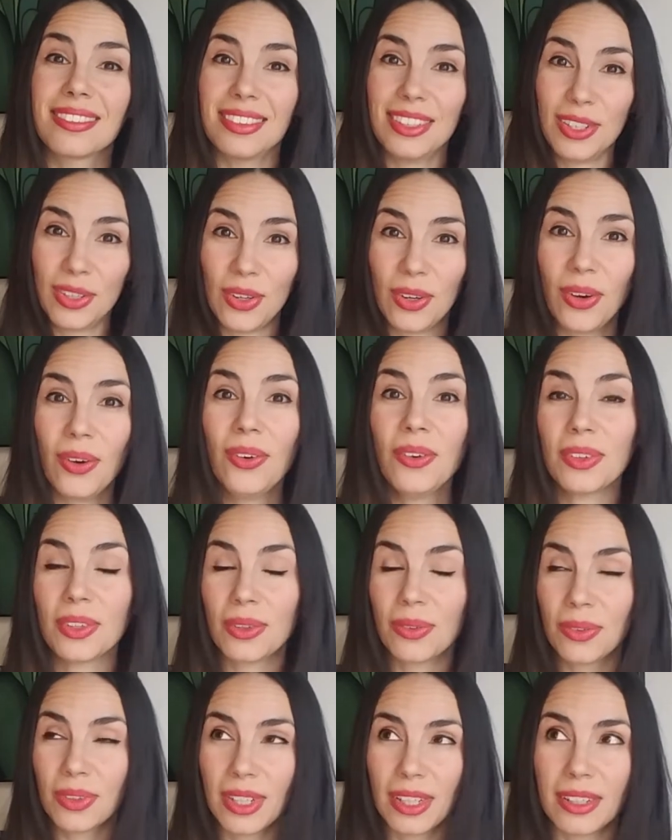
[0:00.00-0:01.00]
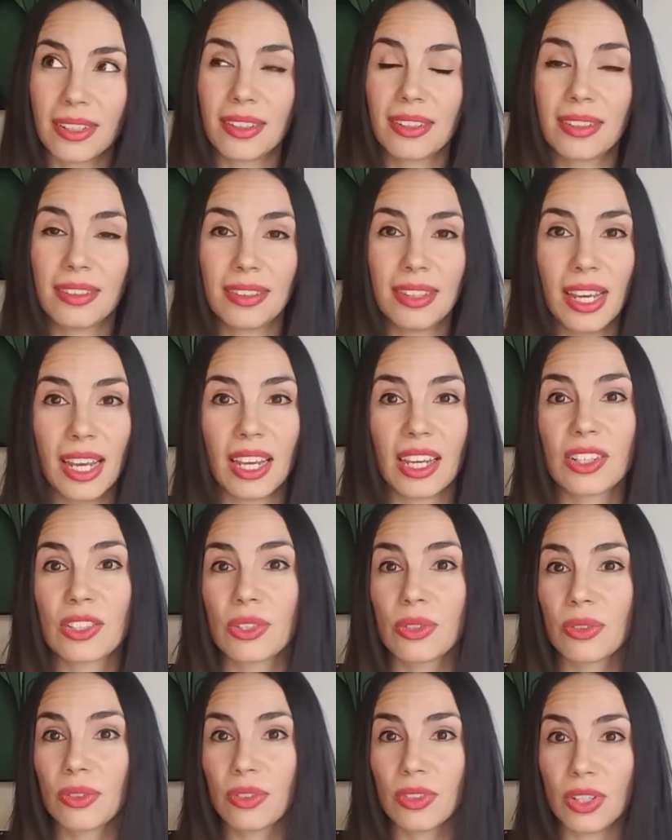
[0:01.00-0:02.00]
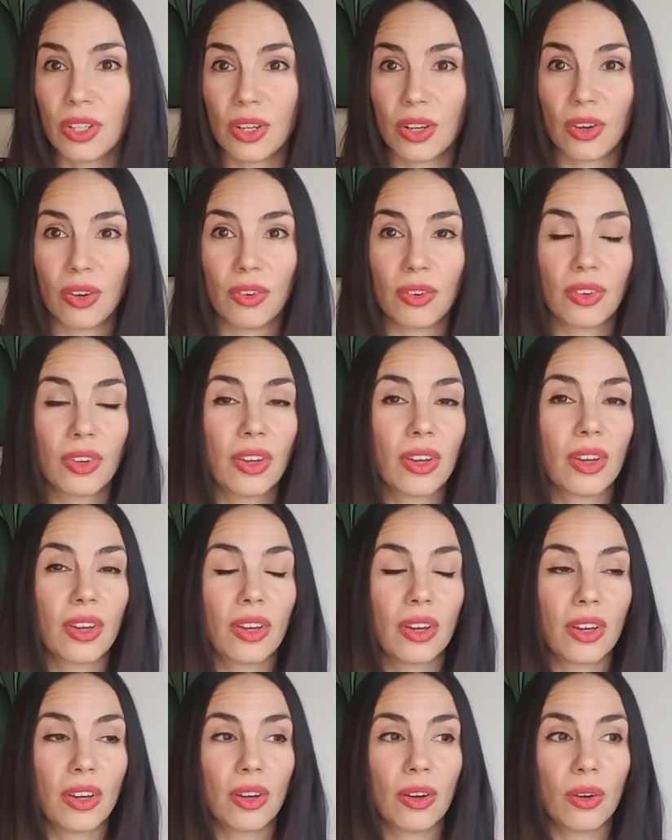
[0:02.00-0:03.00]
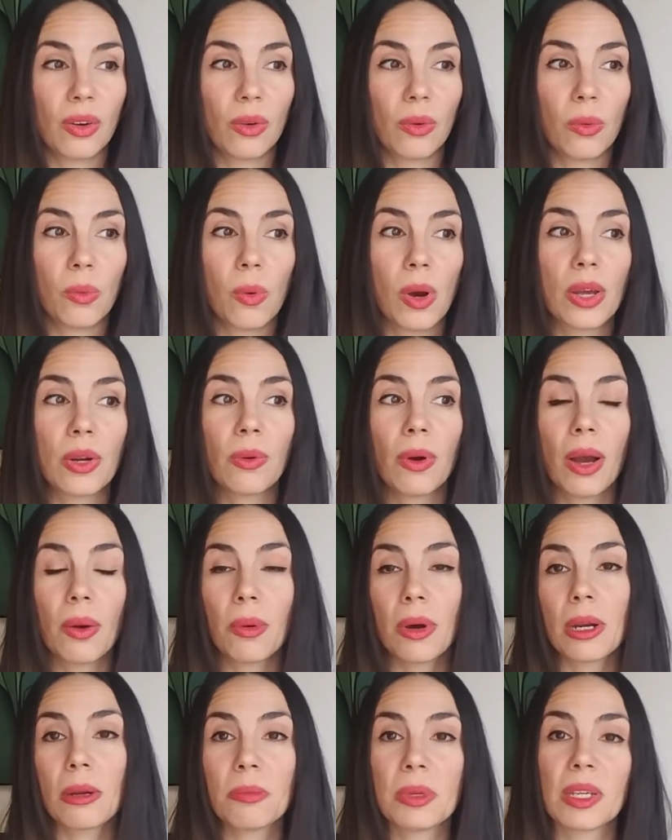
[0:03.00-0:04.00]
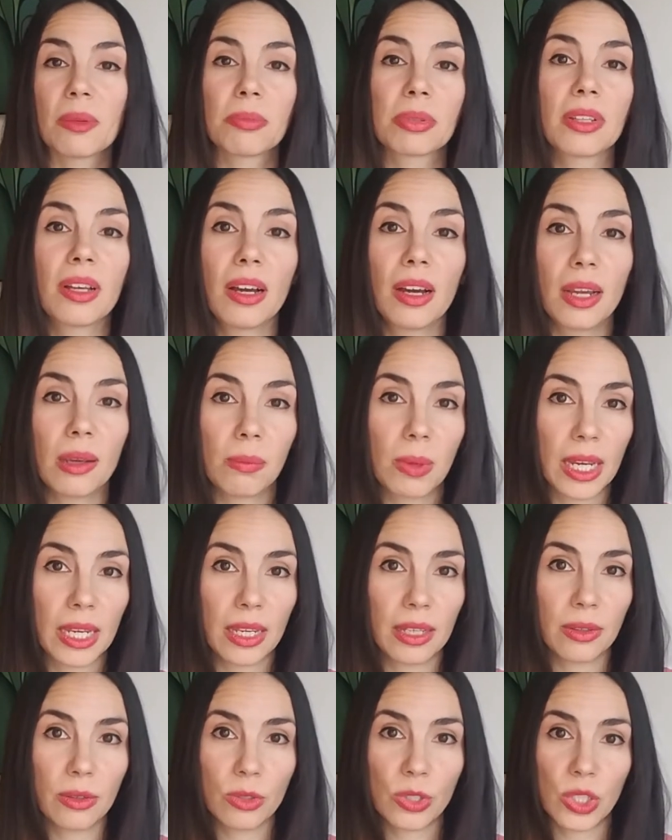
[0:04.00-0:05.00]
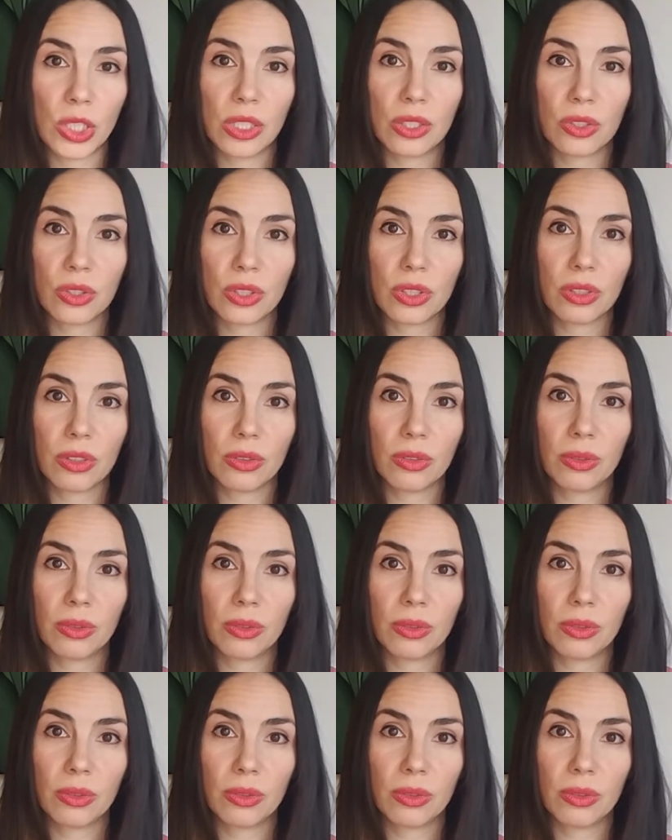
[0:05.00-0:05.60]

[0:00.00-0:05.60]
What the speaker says: you can think, what do I want to be applying my energies to?